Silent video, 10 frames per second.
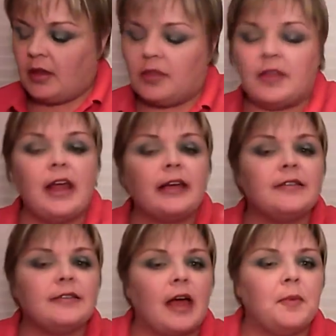The next
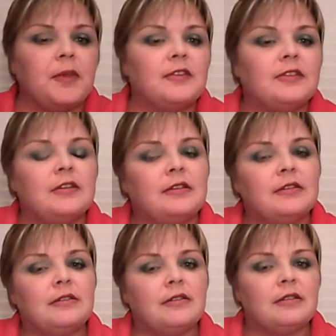step is to
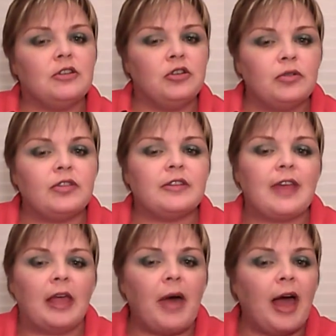use the
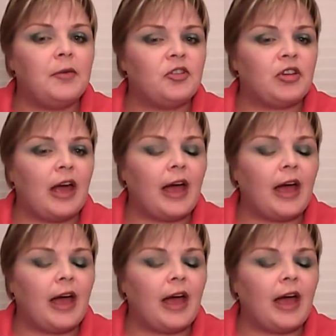same eyeshadow